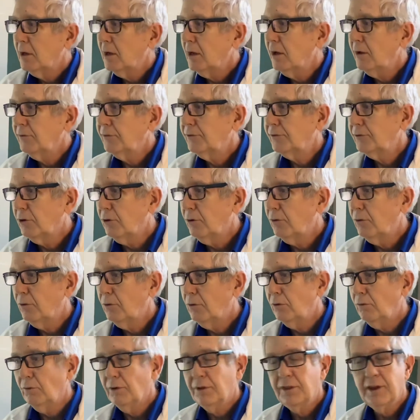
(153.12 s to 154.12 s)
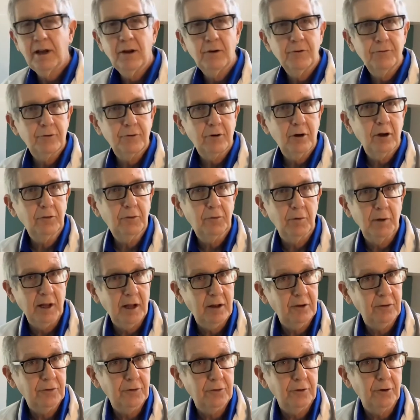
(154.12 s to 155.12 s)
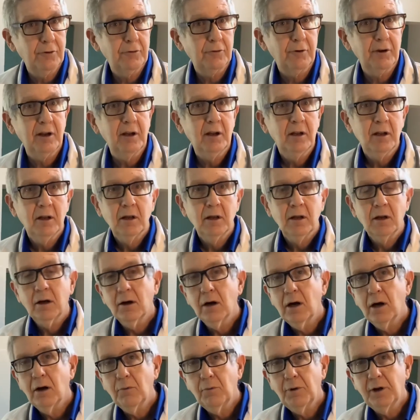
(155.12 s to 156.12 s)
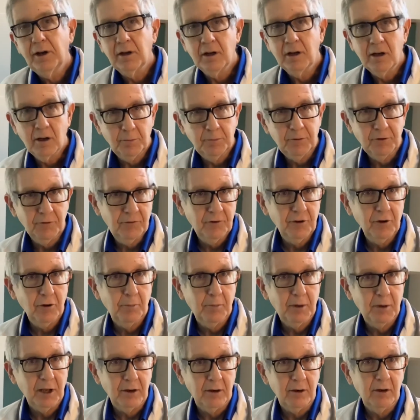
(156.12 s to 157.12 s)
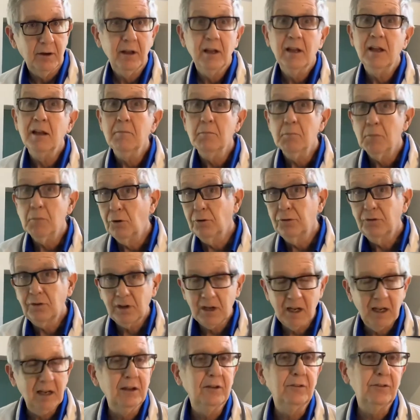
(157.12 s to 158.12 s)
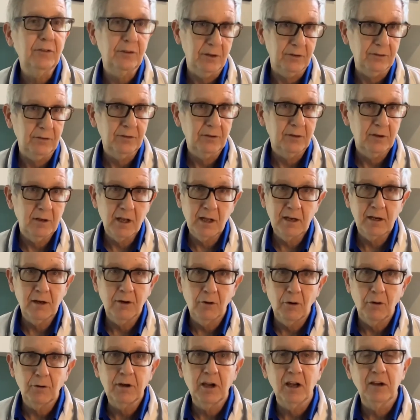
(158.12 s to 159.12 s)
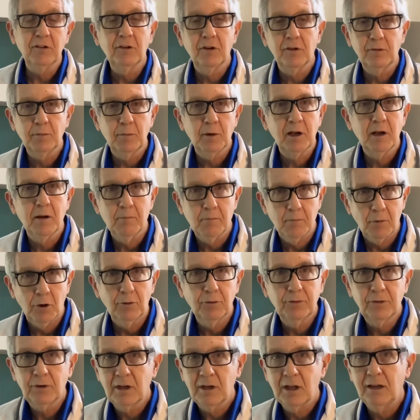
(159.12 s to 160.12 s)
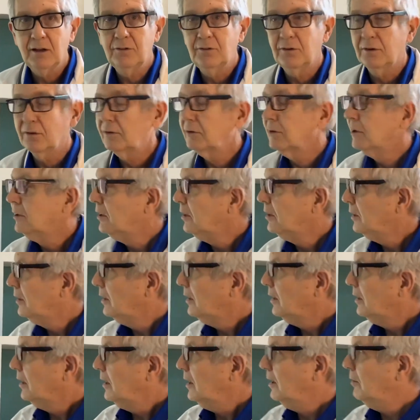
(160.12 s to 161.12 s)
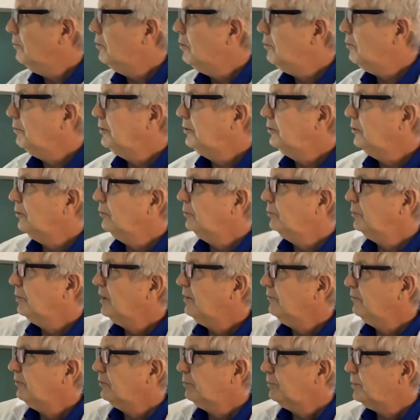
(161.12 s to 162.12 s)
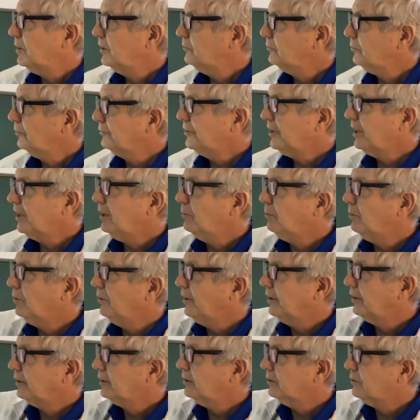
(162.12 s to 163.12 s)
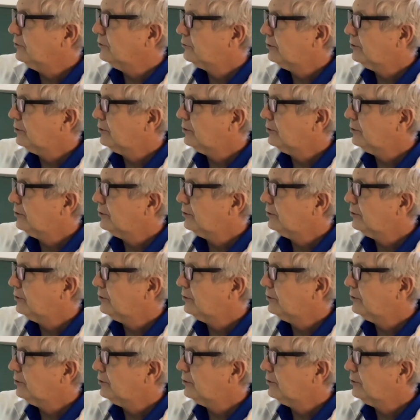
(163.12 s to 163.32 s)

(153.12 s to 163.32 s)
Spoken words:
So without drugs, without surgery, we can help you feel better. In most cases, not in all cases, but in most cases. And what we do is we have a special table that can